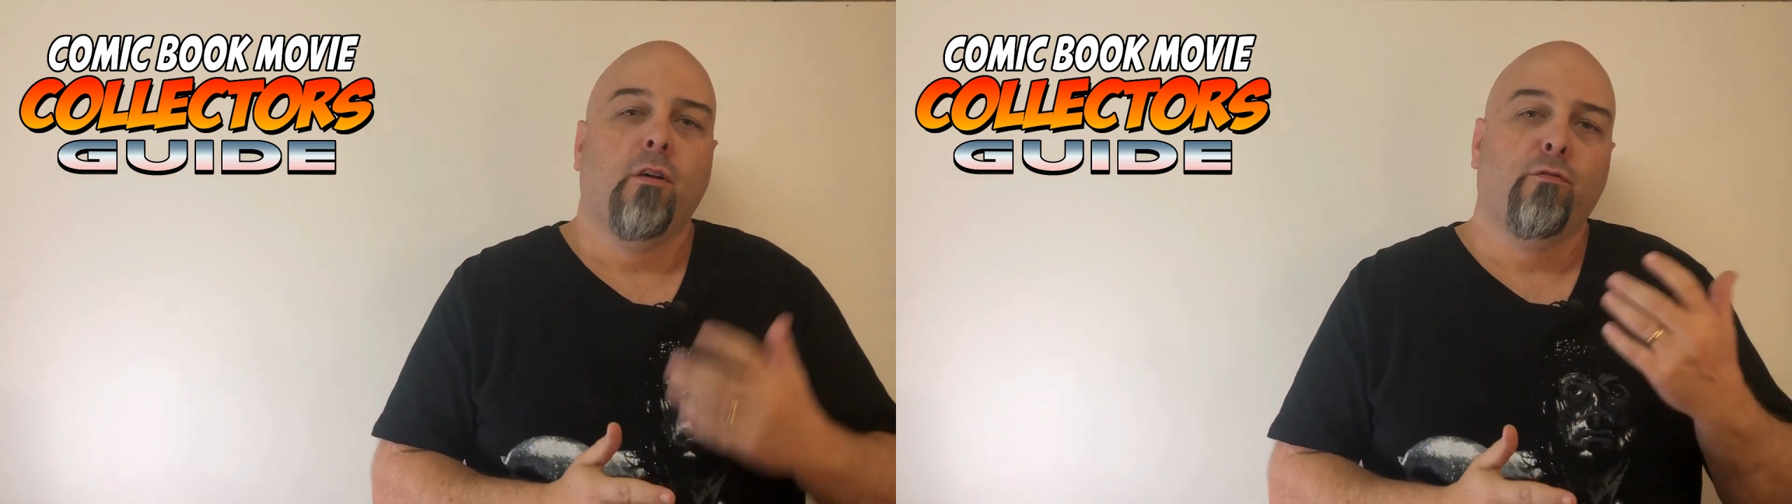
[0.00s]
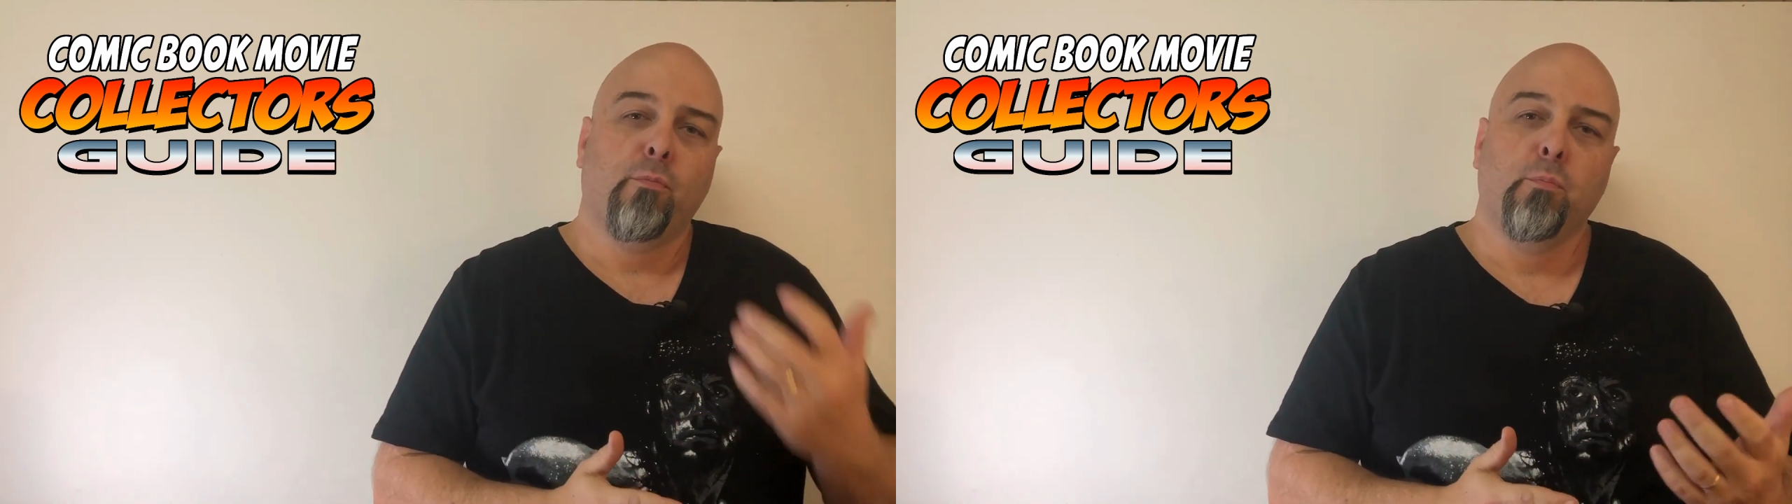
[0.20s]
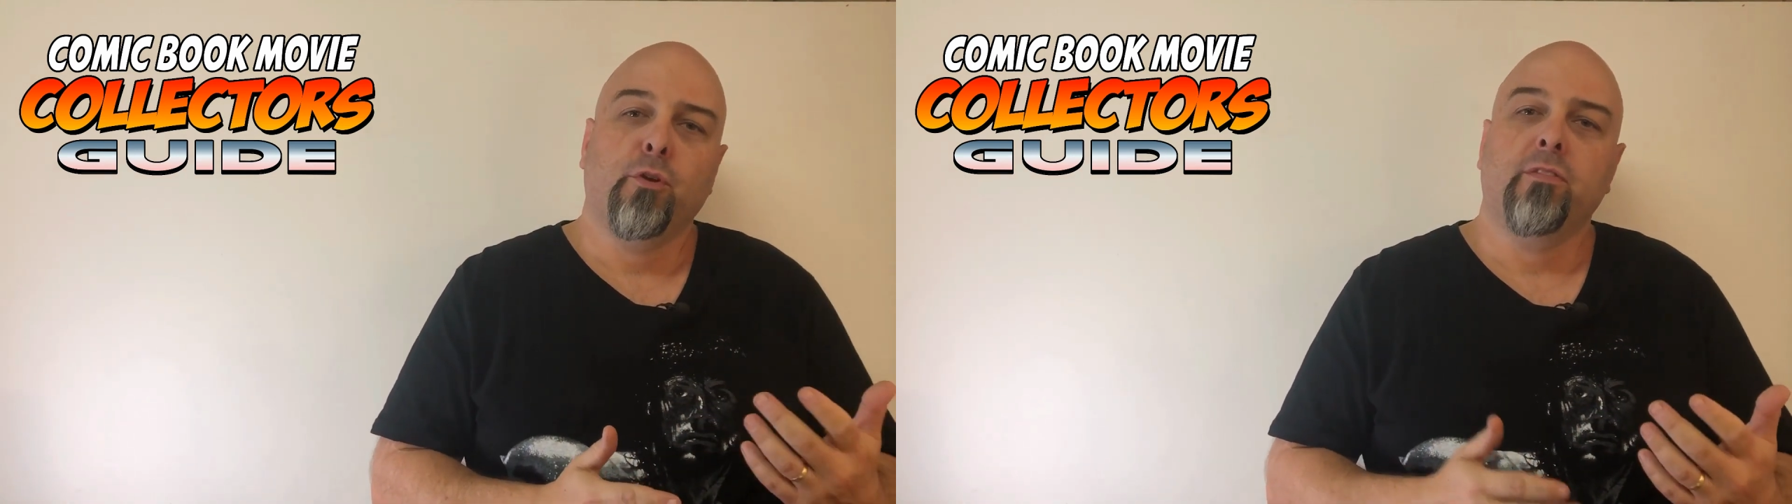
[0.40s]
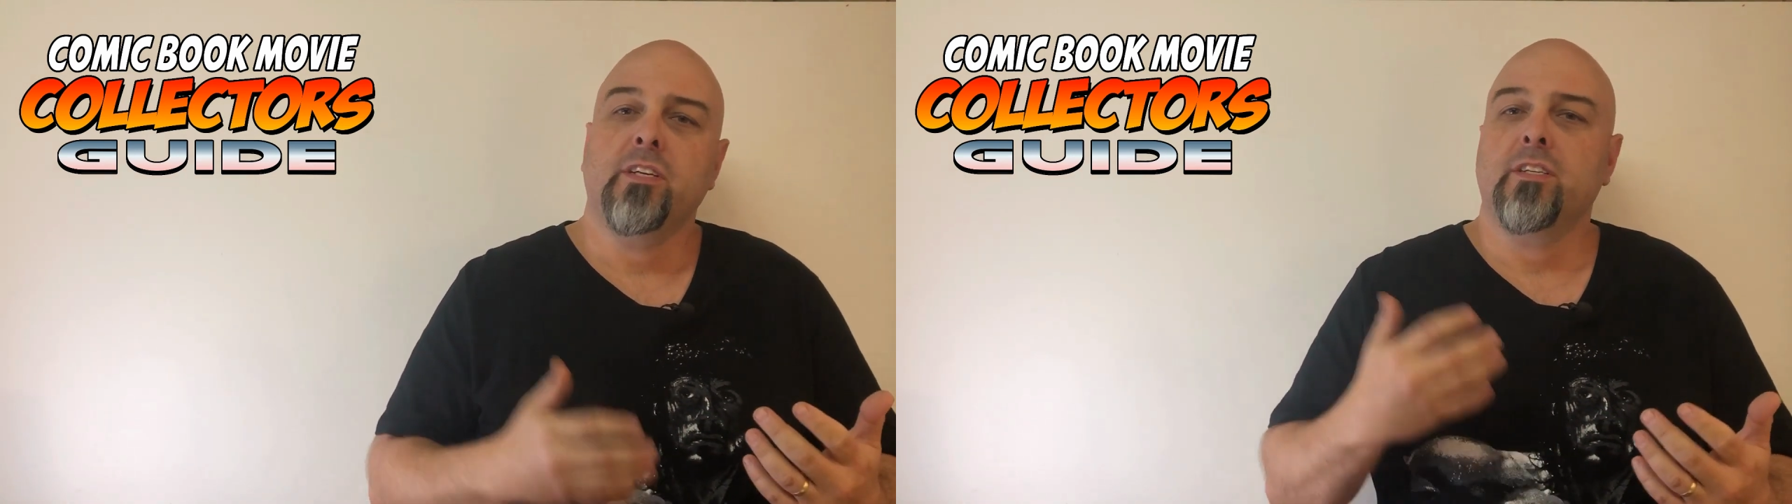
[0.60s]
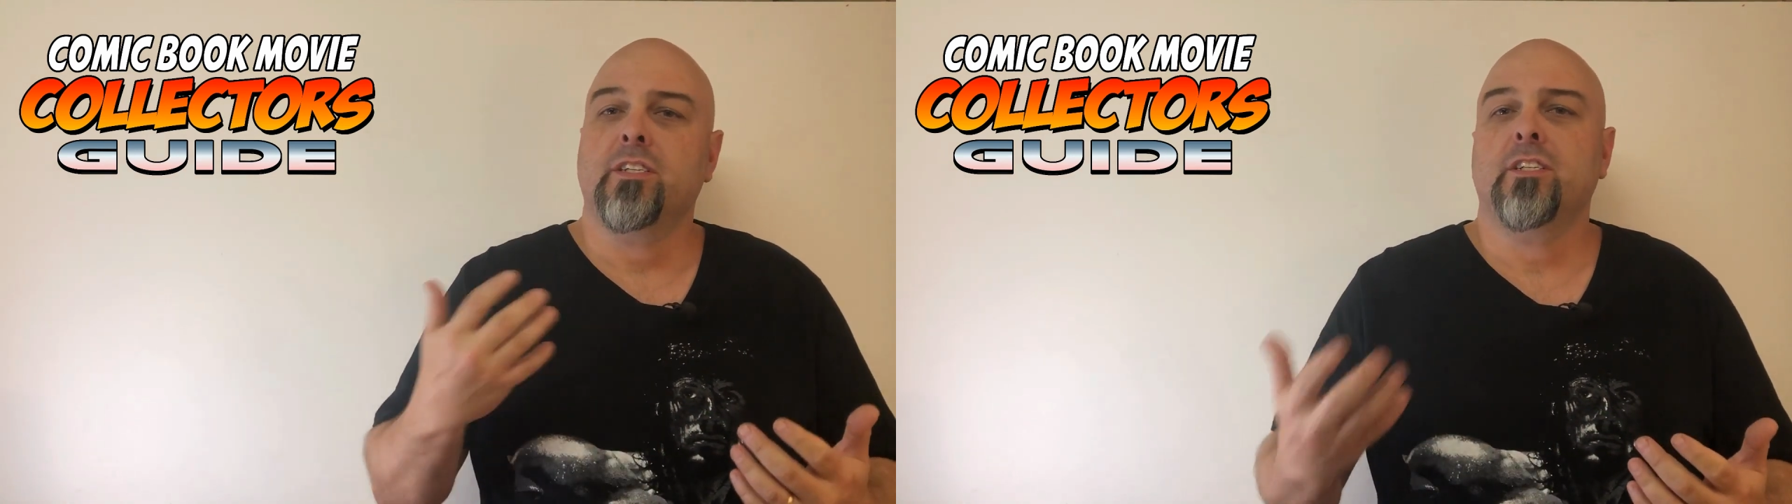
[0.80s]
from
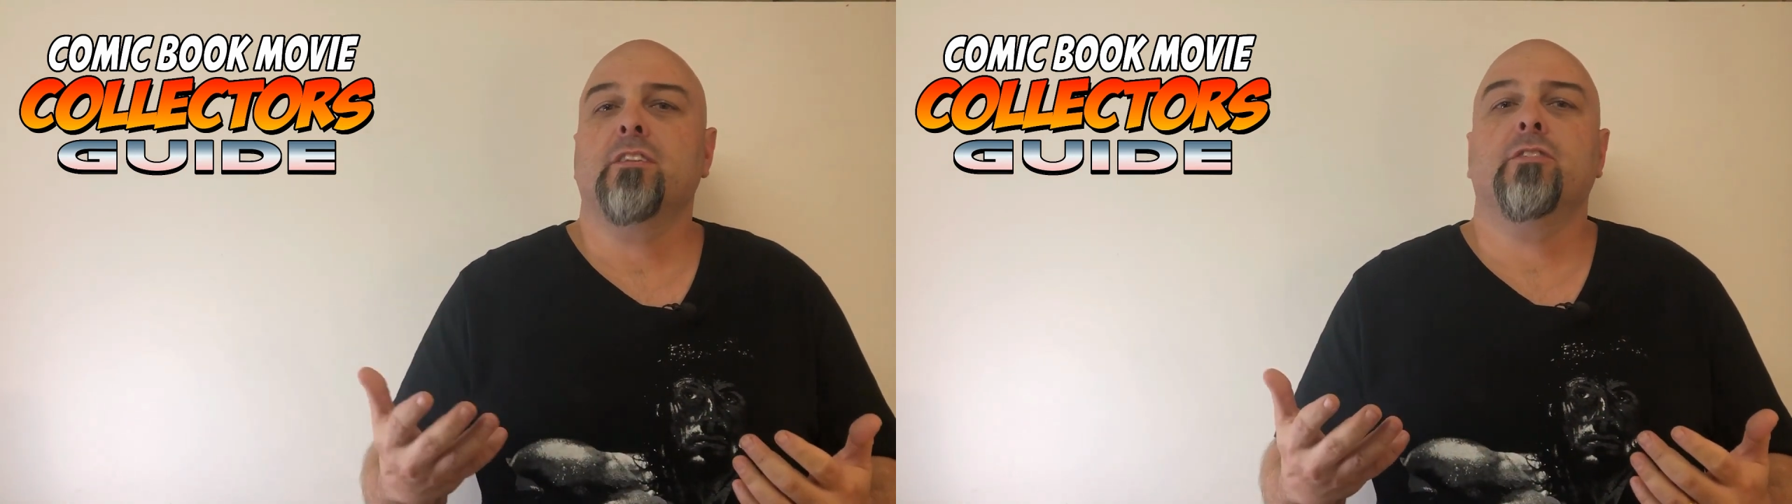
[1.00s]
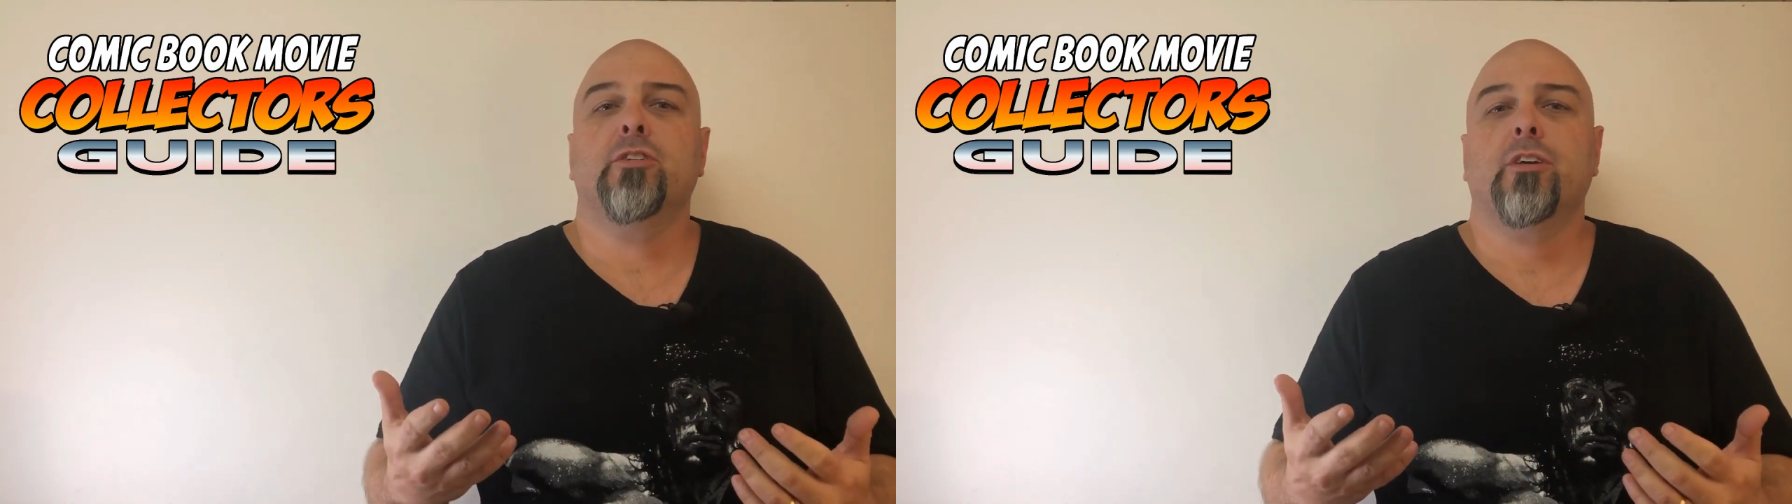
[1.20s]
movies to T V